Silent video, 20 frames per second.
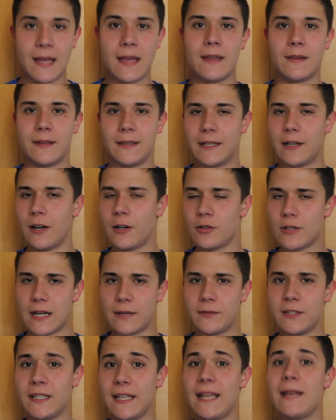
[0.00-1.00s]
the card
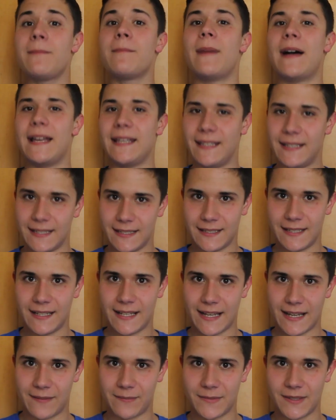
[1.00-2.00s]
drafting game by Gindi
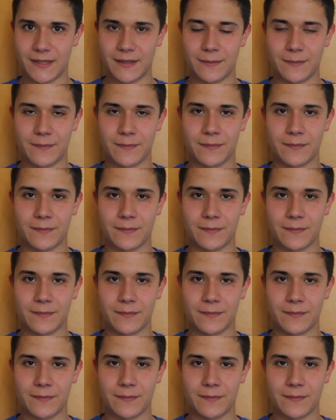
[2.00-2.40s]
Games.